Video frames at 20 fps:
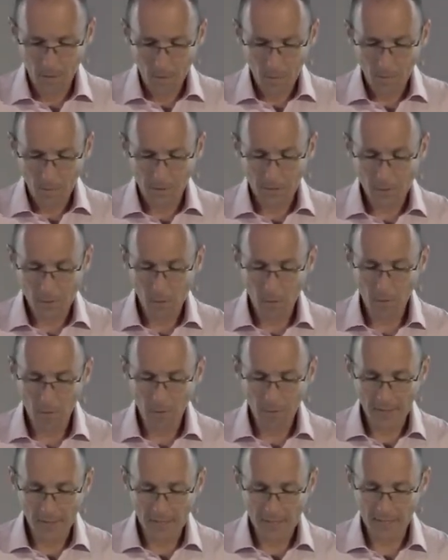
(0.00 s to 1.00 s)
But there's one more
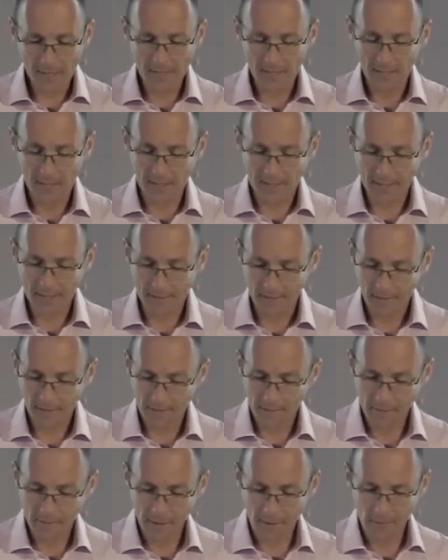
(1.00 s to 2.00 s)
piece to this, and I said that the
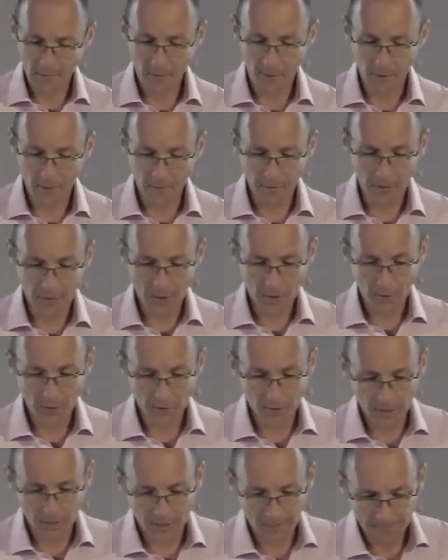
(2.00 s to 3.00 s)
final point will be
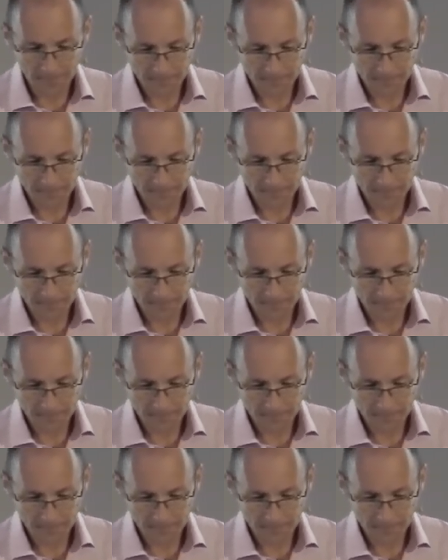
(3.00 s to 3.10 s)
shorter.